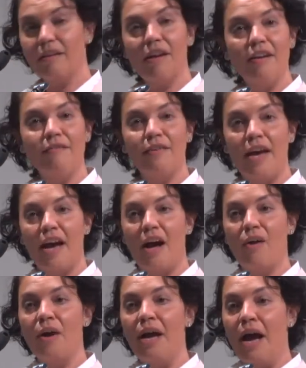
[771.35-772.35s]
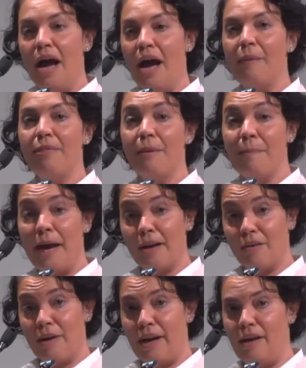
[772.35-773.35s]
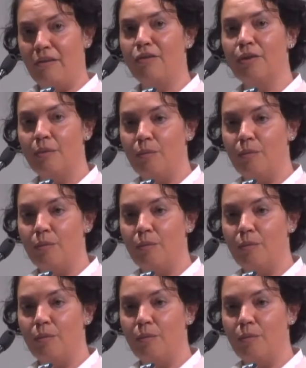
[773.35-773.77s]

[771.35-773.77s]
kind of how um, the background